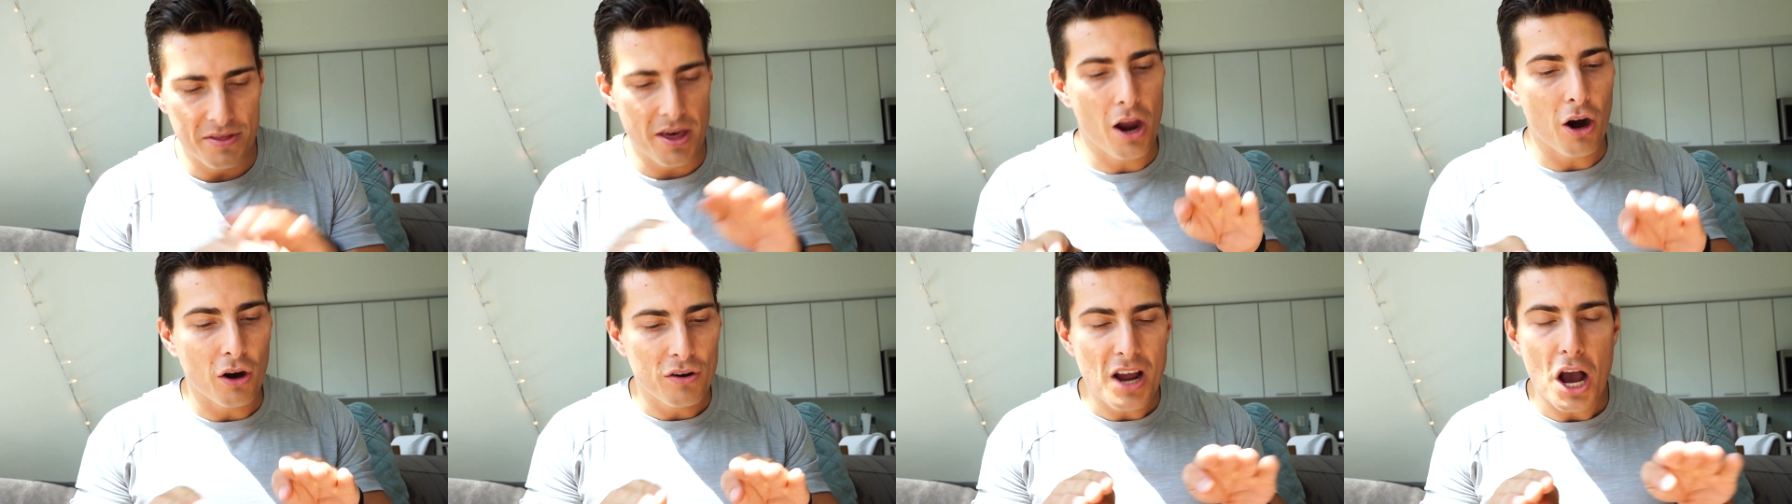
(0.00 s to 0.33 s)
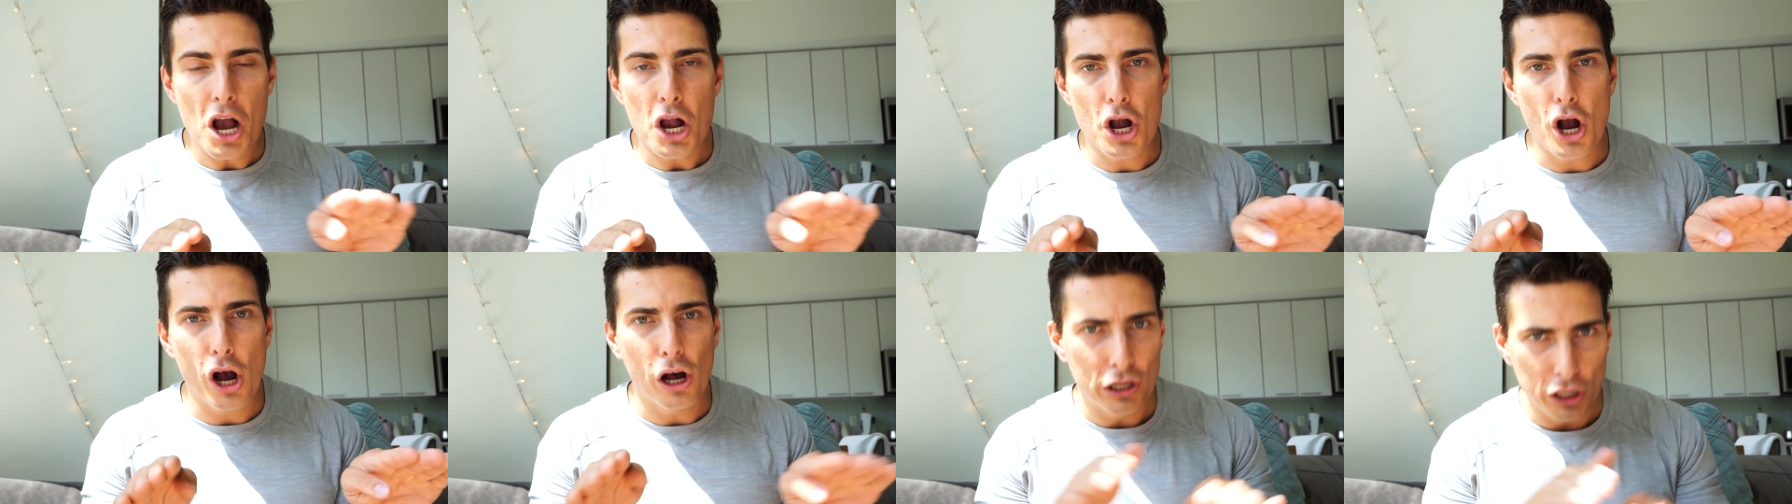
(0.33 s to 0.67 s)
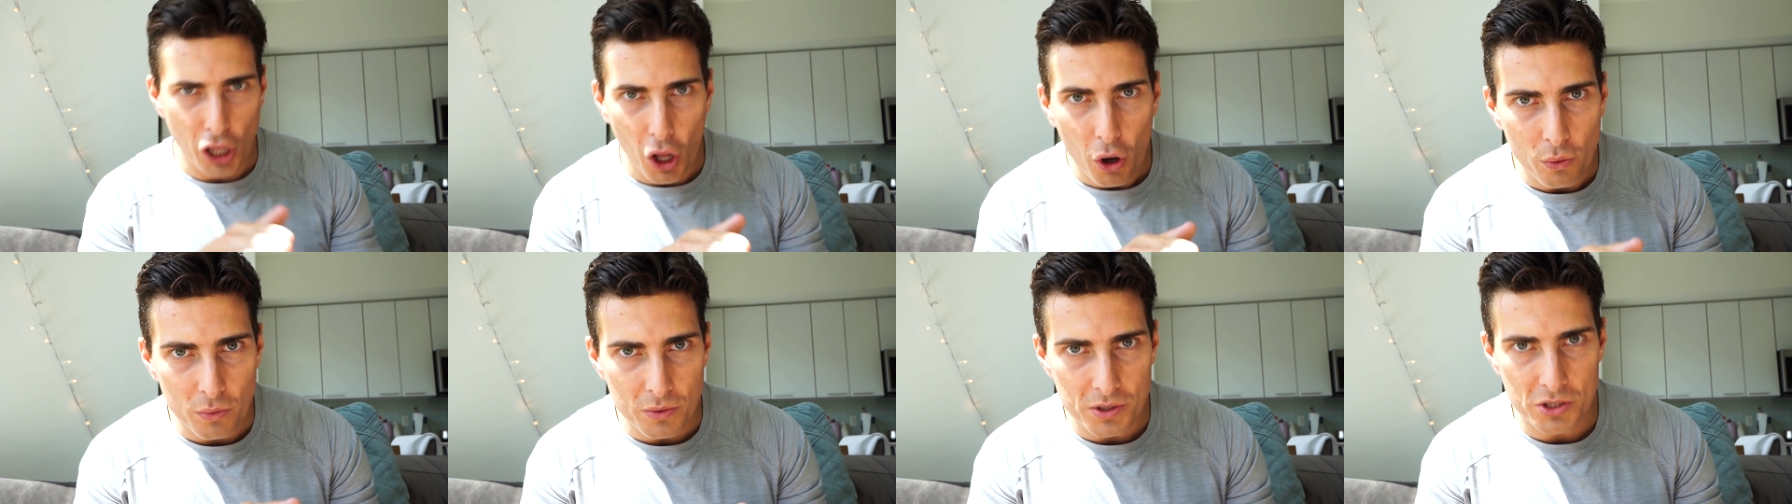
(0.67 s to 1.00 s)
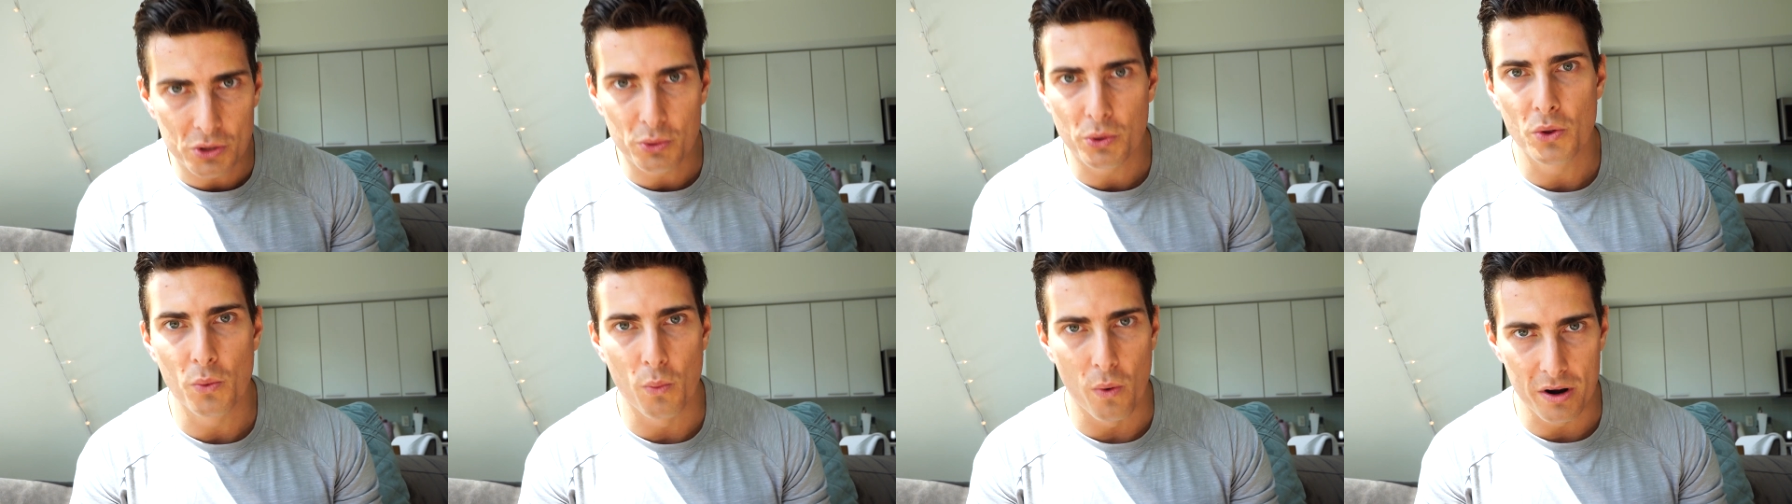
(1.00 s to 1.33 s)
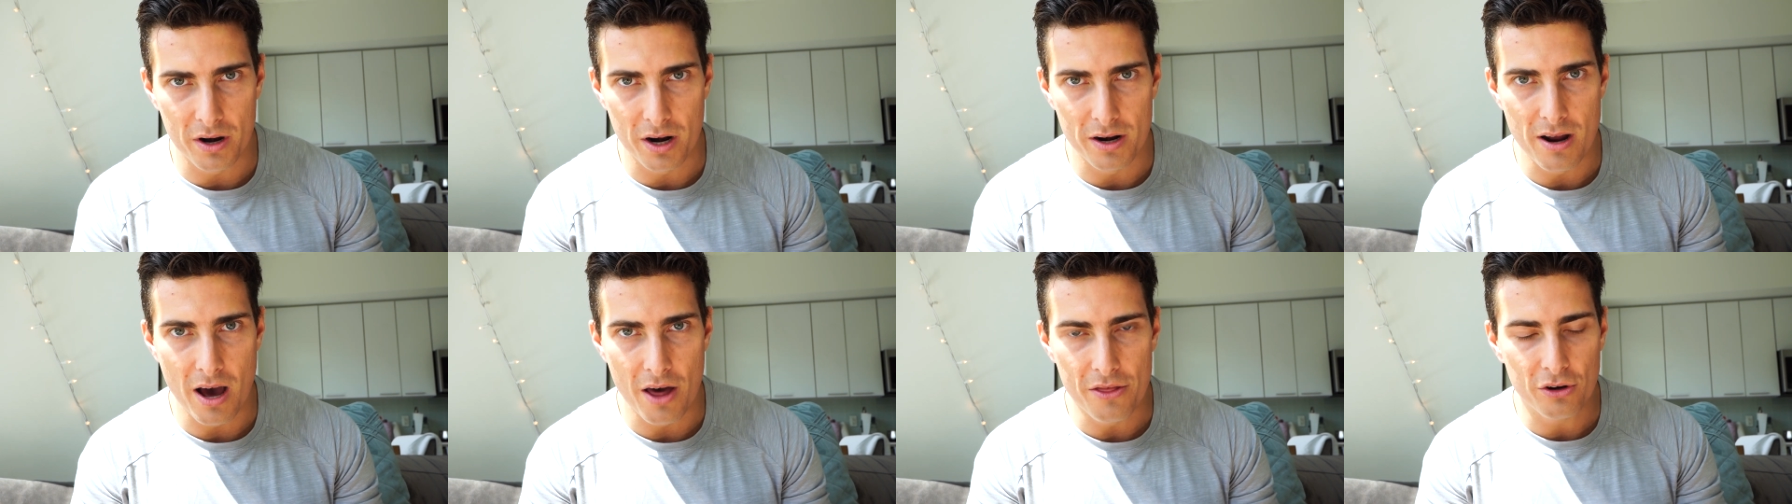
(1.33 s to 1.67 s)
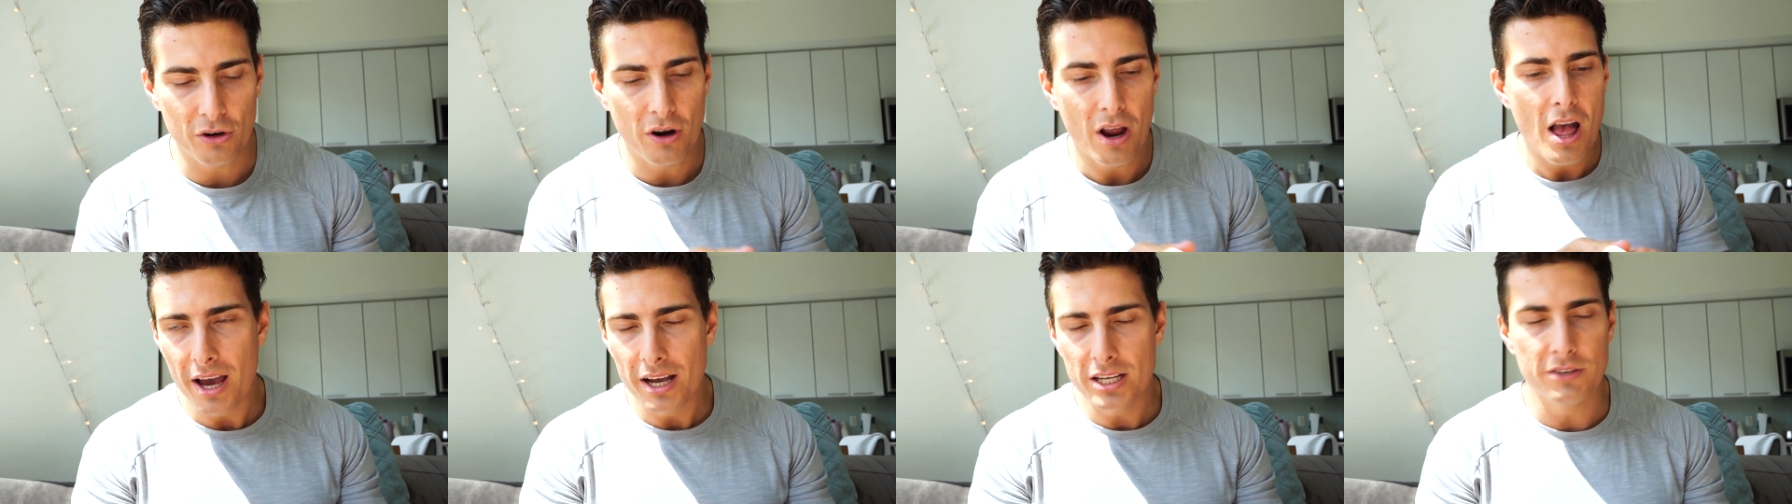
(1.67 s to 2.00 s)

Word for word: They are not clones with one another.